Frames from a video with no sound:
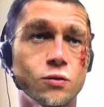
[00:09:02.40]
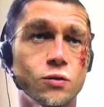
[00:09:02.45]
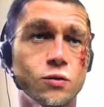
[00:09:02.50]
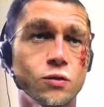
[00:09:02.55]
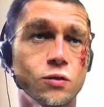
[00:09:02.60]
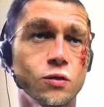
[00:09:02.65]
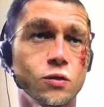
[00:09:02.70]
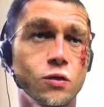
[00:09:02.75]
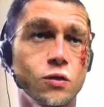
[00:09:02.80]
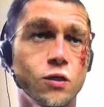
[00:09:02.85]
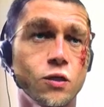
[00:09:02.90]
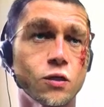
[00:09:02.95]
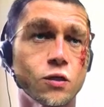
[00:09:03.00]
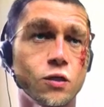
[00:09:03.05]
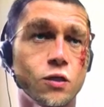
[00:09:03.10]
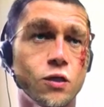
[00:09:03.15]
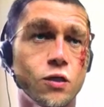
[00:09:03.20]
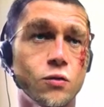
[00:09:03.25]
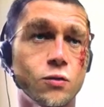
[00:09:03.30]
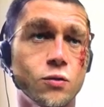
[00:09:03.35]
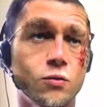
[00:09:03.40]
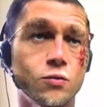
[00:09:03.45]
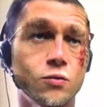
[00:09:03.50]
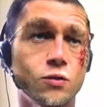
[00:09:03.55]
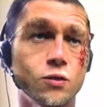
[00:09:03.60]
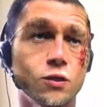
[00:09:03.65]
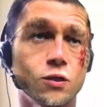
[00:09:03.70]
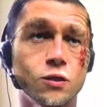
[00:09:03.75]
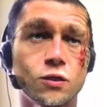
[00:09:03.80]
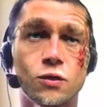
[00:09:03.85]
It still has alpha with
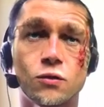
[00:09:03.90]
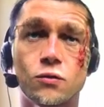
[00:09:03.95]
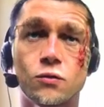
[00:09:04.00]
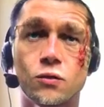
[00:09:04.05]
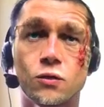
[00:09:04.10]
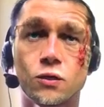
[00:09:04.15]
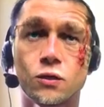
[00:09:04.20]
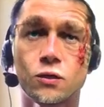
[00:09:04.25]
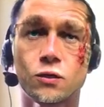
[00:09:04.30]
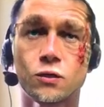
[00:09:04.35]
it, right?